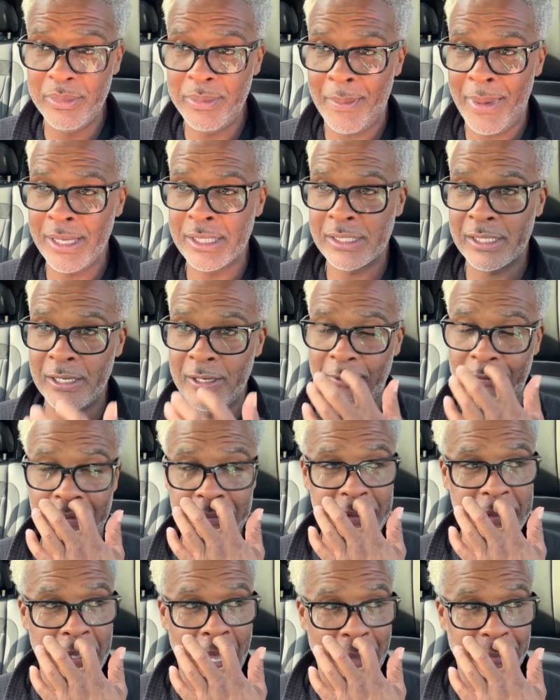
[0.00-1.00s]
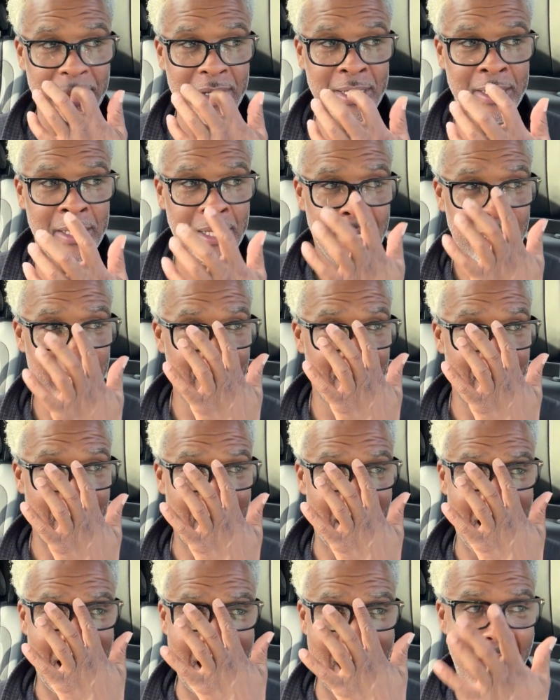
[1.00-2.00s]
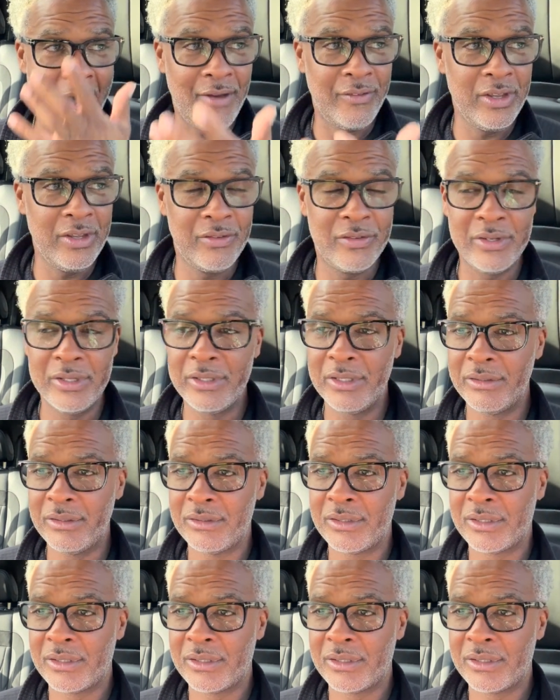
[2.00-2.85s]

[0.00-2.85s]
myself. I've even